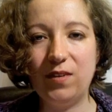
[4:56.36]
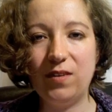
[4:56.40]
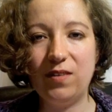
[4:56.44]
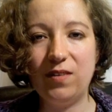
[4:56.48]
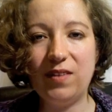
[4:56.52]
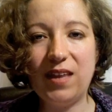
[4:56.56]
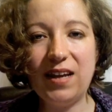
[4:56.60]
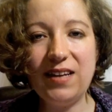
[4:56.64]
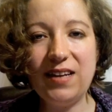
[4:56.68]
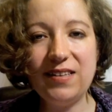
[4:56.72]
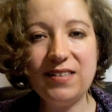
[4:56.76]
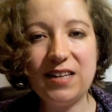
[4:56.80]

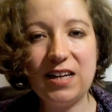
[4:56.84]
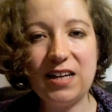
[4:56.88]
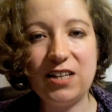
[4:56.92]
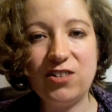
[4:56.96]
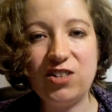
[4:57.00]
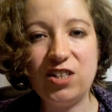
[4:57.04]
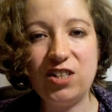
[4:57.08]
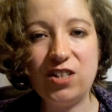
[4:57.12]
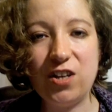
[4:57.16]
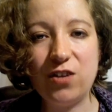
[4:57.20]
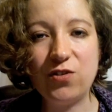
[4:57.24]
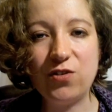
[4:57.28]
They say
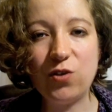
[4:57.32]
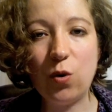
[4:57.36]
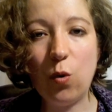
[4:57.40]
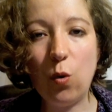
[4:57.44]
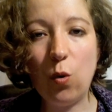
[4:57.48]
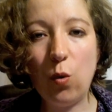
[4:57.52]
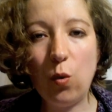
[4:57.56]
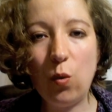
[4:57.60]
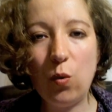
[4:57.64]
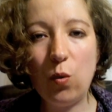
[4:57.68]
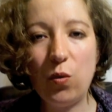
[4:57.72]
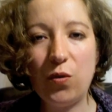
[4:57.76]
she knows
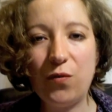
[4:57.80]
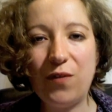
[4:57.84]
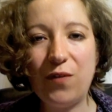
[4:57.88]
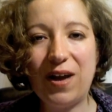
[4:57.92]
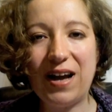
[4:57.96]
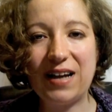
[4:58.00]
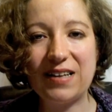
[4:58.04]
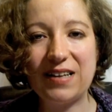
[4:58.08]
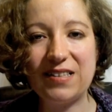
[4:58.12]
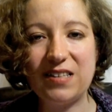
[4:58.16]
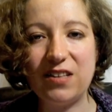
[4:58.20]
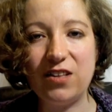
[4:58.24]
all the
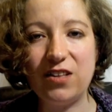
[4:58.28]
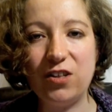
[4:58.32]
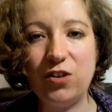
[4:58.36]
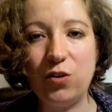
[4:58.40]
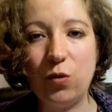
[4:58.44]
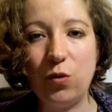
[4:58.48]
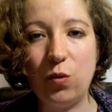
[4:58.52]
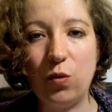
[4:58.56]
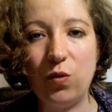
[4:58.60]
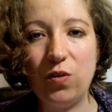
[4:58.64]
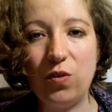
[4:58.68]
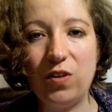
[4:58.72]
facts in the
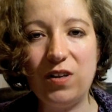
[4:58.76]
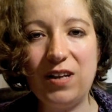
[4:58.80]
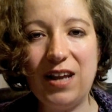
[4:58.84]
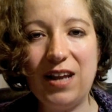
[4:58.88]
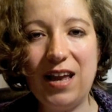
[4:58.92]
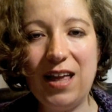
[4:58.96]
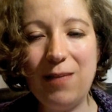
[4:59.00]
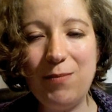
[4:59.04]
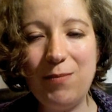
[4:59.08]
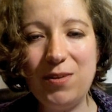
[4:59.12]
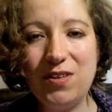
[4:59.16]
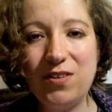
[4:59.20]
Northern
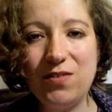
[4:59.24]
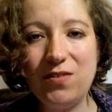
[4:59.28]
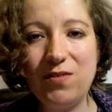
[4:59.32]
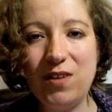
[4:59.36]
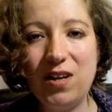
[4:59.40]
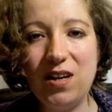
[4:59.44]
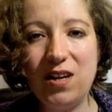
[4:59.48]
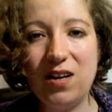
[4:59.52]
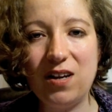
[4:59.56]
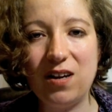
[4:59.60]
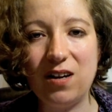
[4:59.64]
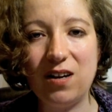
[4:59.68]

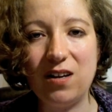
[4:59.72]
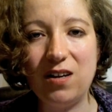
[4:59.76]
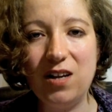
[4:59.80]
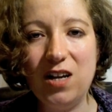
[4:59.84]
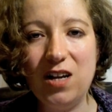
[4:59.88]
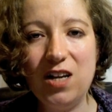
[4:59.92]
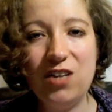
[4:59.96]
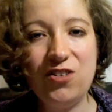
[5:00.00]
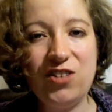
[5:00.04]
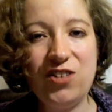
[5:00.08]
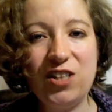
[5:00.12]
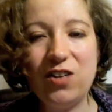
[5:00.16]
Hemisphere.
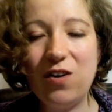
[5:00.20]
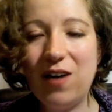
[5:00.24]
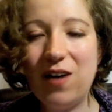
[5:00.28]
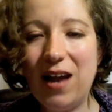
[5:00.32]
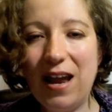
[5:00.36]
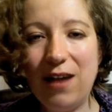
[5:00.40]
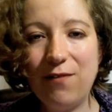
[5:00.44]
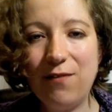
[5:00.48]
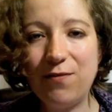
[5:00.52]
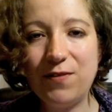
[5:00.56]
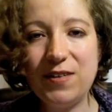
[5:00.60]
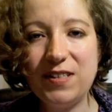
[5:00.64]
She
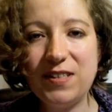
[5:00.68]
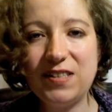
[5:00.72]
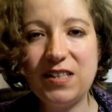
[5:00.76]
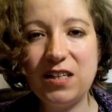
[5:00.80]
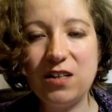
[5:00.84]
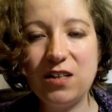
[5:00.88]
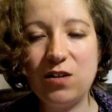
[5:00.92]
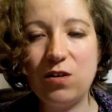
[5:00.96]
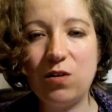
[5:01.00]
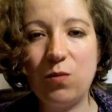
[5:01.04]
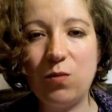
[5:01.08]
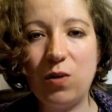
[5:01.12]
got every
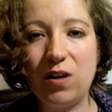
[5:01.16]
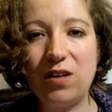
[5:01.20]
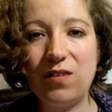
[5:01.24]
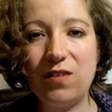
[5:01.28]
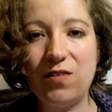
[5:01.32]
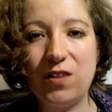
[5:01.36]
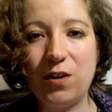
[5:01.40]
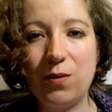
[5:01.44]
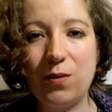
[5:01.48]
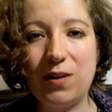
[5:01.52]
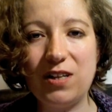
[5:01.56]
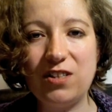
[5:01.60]
single one
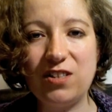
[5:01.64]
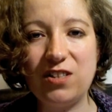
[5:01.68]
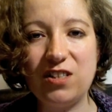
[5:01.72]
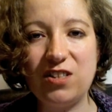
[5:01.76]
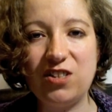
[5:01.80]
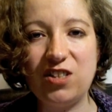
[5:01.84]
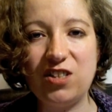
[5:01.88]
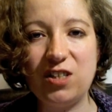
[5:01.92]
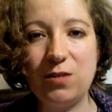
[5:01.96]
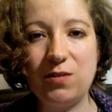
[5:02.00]
of the questions she